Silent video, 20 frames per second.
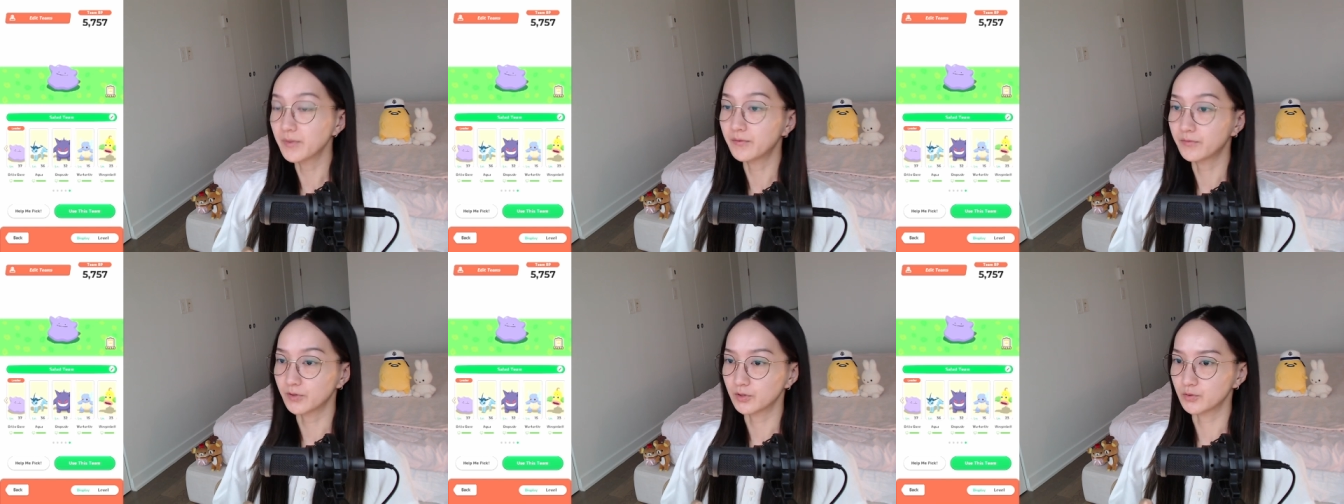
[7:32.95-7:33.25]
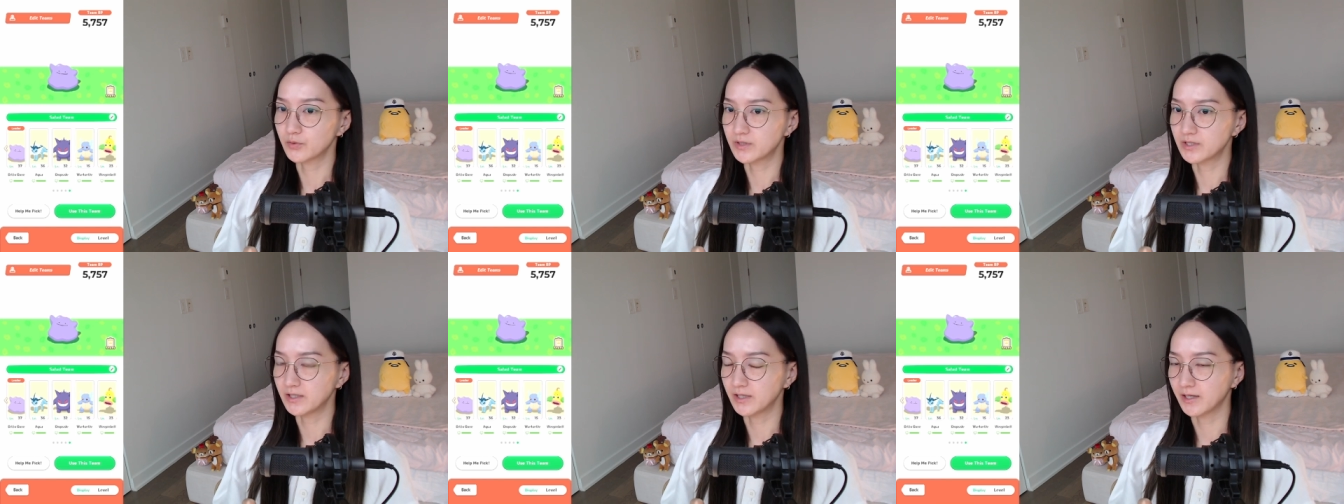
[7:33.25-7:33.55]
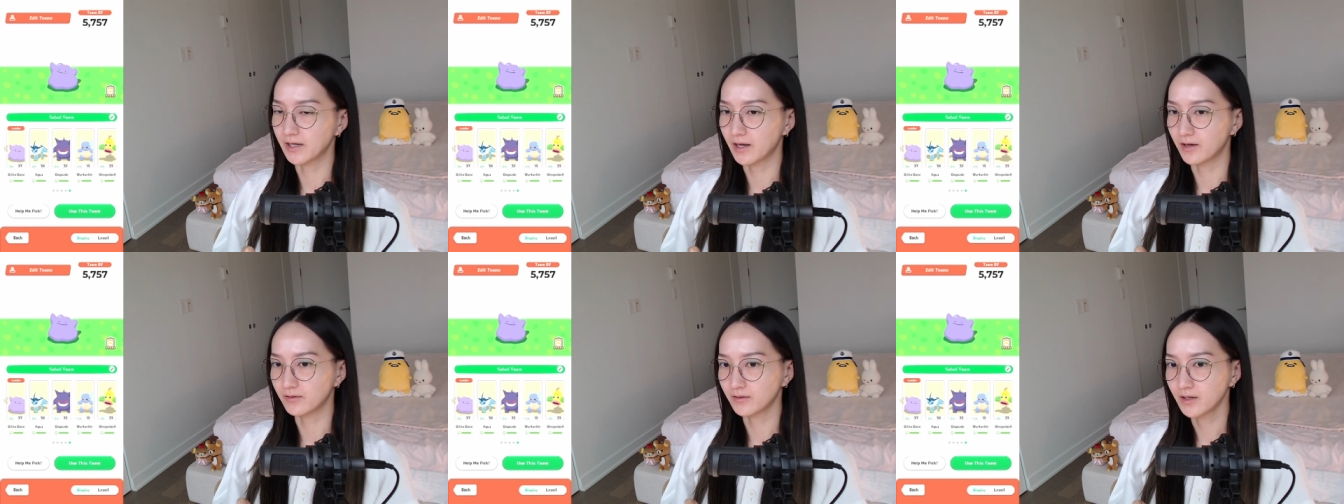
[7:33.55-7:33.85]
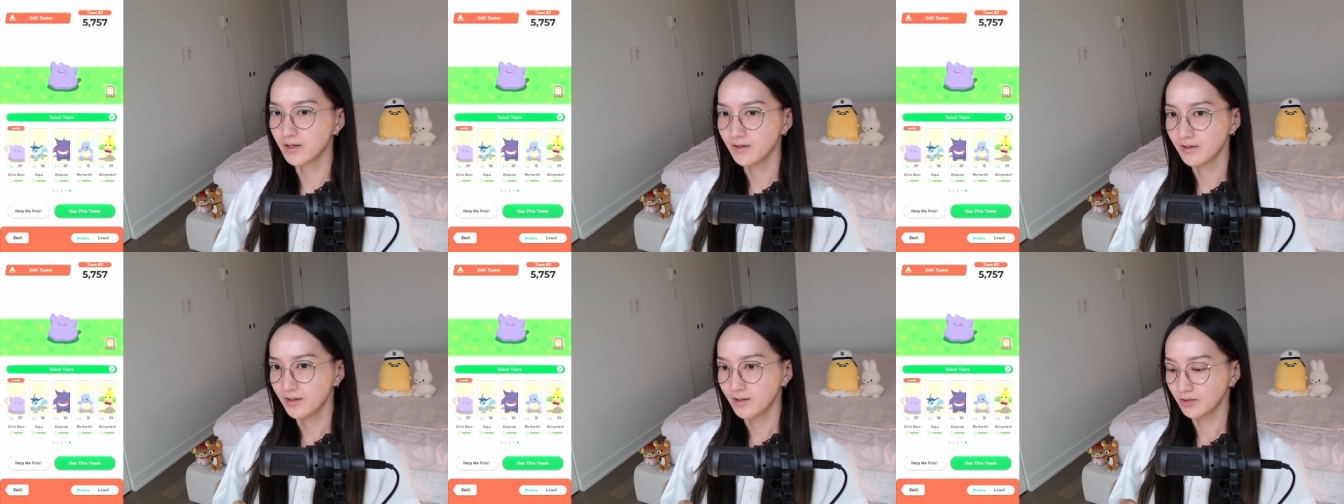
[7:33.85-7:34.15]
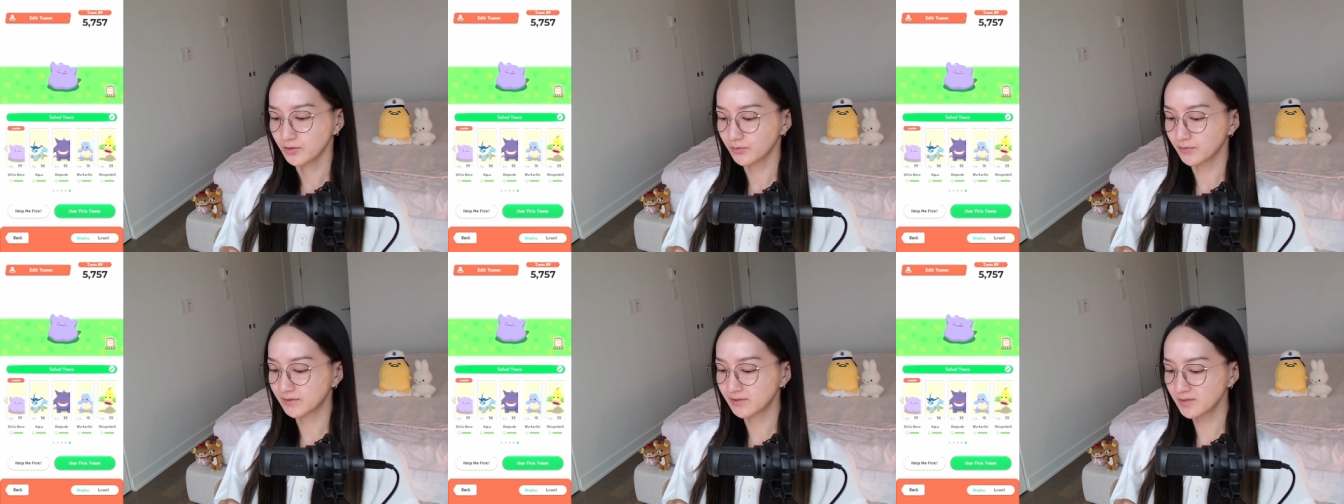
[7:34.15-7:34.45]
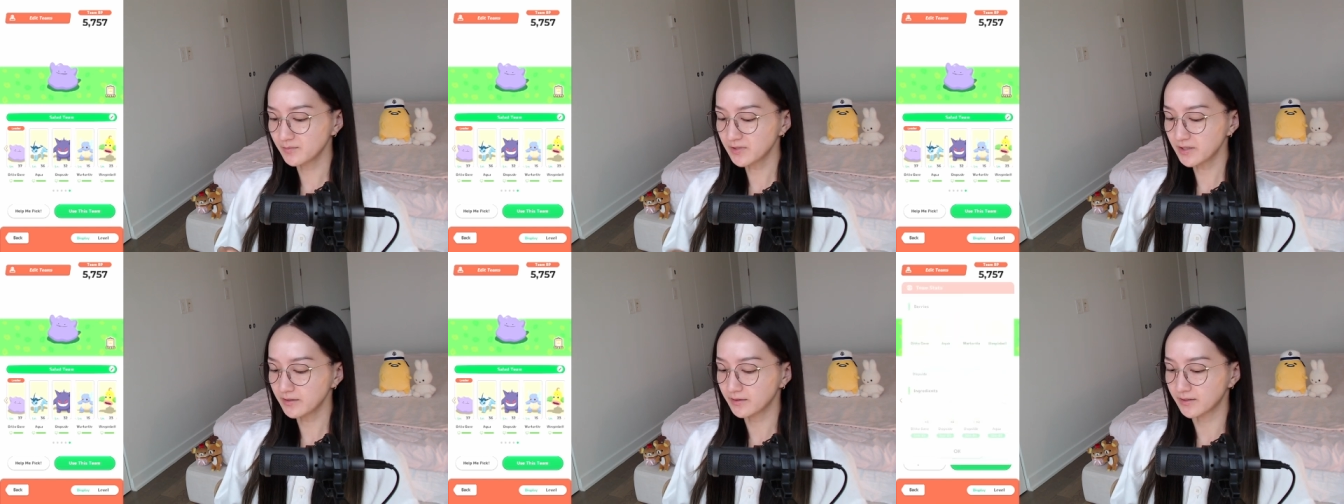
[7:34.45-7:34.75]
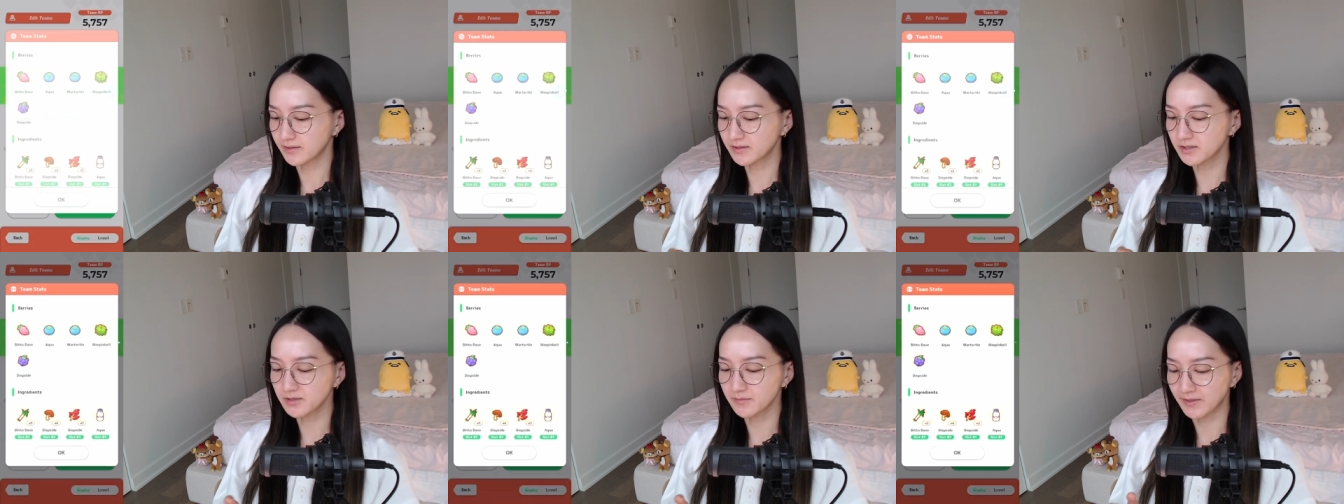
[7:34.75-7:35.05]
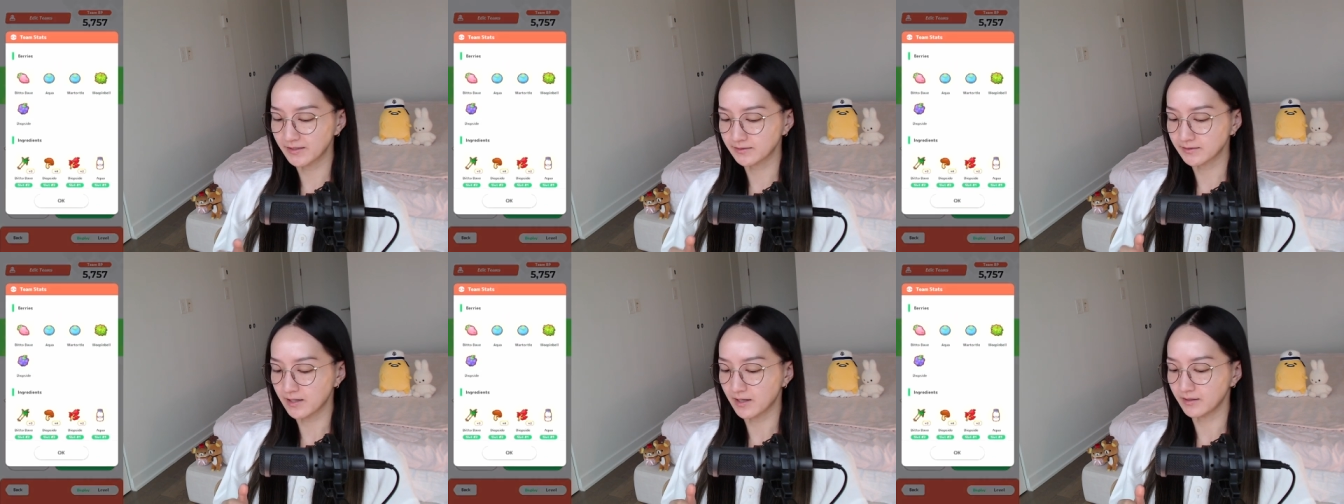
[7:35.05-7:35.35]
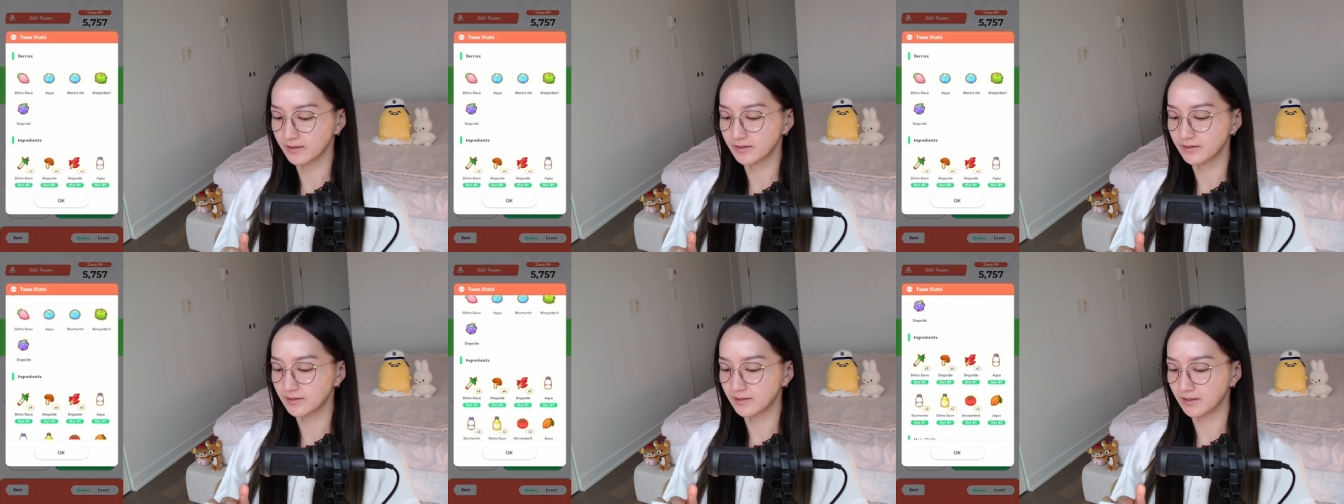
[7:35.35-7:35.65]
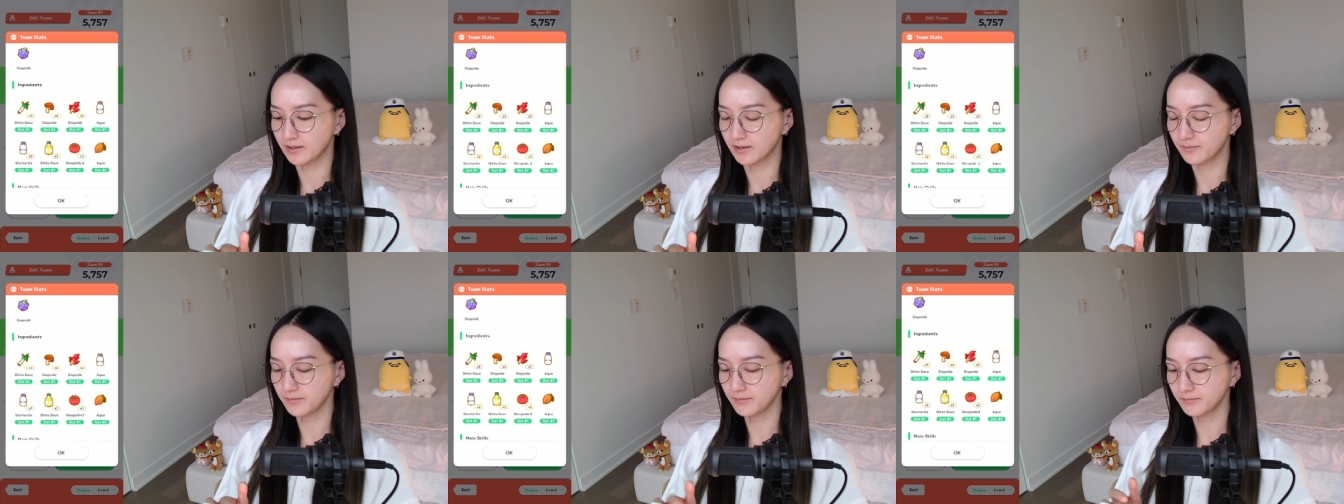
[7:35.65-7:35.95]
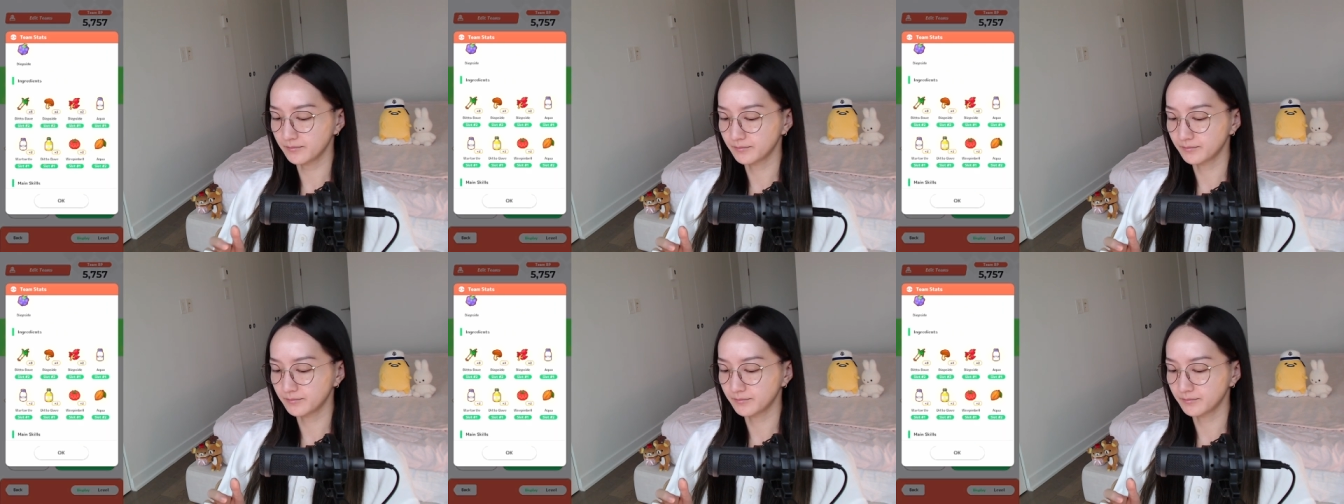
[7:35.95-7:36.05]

switching it out. So it seems like this is my salad team.